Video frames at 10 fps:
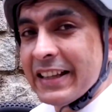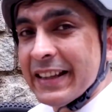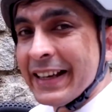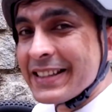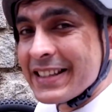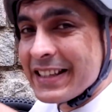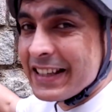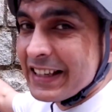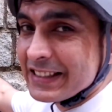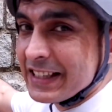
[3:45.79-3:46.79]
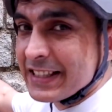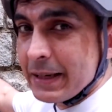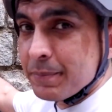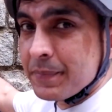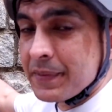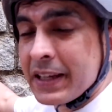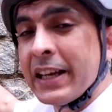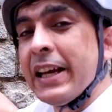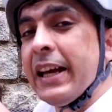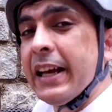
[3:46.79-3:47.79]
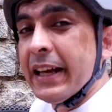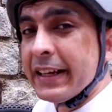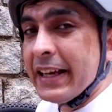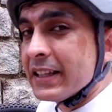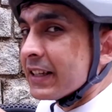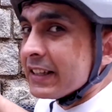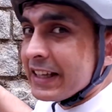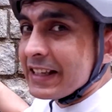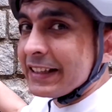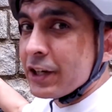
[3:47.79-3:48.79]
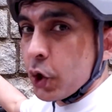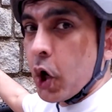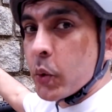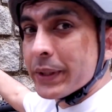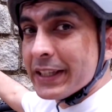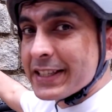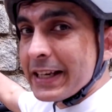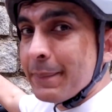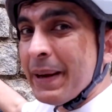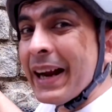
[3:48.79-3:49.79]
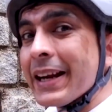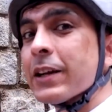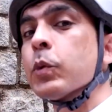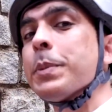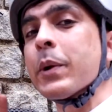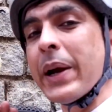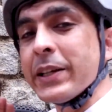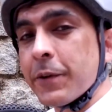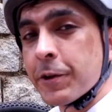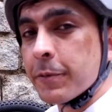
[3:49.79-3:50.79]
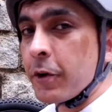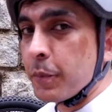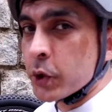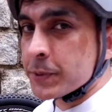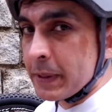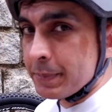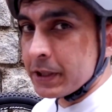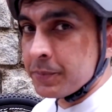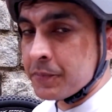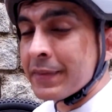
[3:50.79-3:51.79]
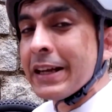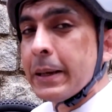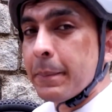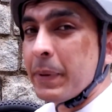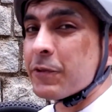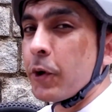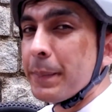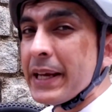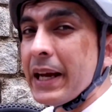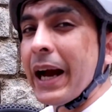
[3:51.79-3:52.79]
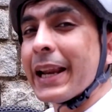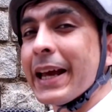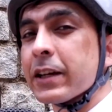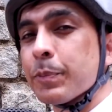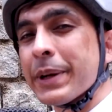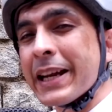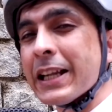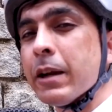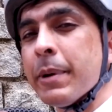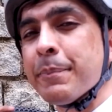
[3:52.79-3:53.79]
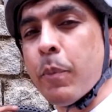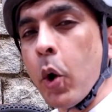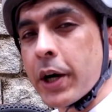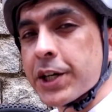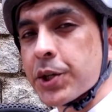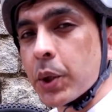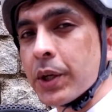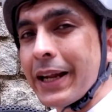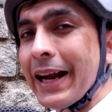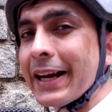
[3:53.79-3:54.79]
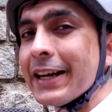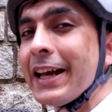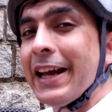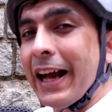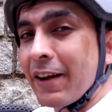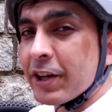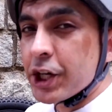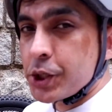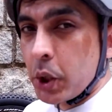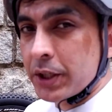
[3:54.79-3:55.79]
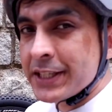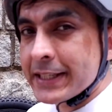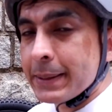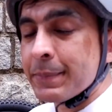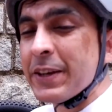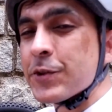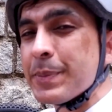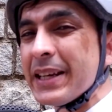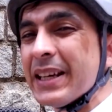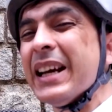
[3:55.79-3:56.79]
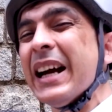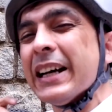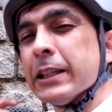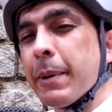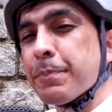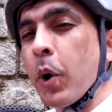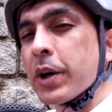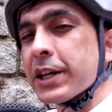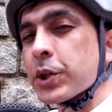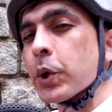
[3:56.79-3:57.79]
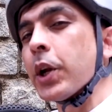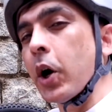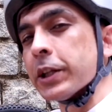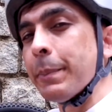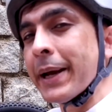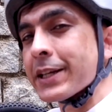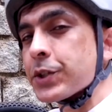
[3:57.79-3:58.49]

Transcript: Next is the stem. Again, there's nothing wrong with this stem and would be quite comfortable for most people. But for me, I like to get a little bit more control, and having a shorter stem gives me a little bit more control on the bike.